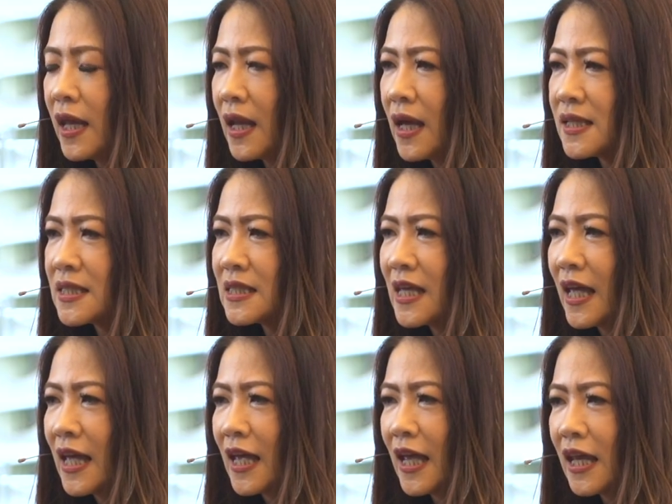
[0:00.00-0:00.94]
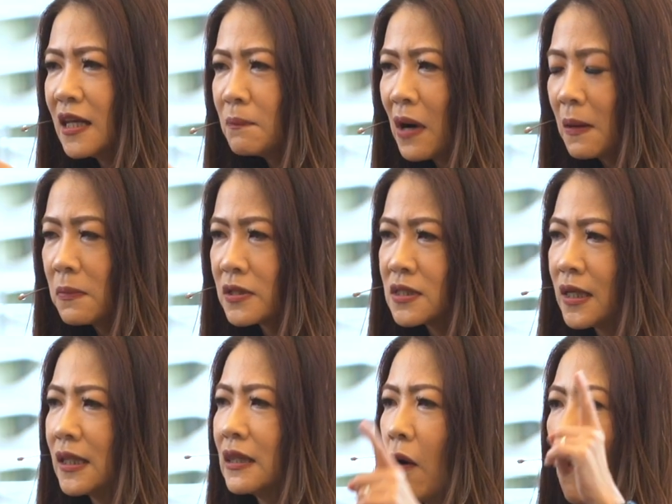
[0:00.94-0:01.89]
in us, and the Bible
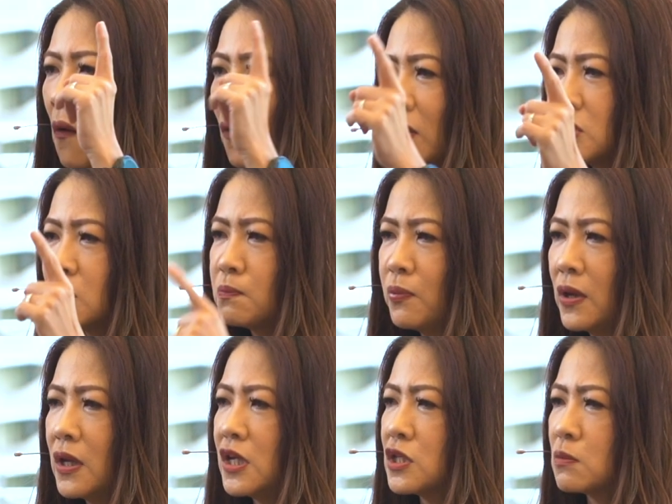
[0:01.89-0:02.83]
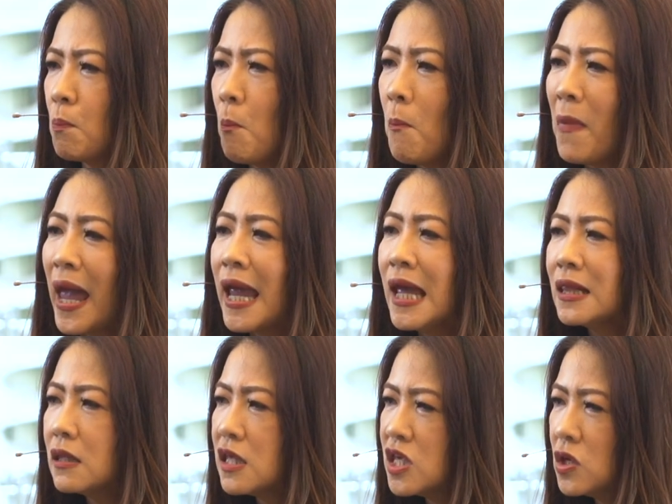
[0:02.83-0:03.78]
said the Holy Spirit has made
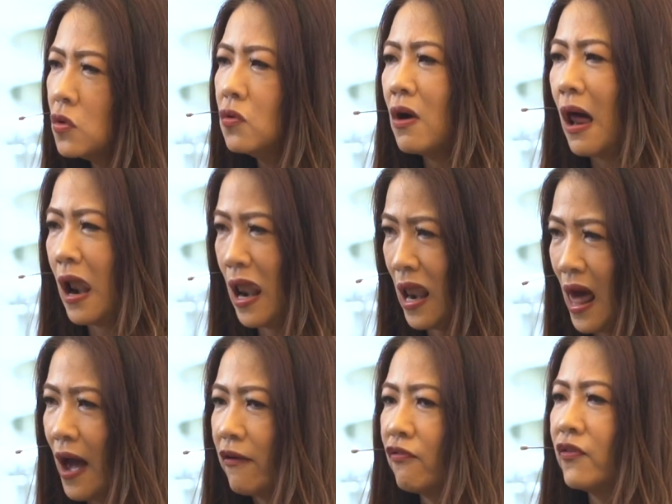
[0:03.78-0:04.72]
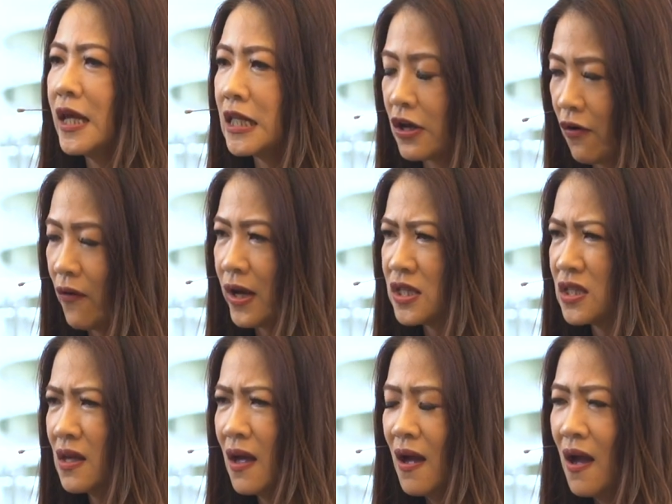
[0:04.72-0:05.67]
you alive in Christ.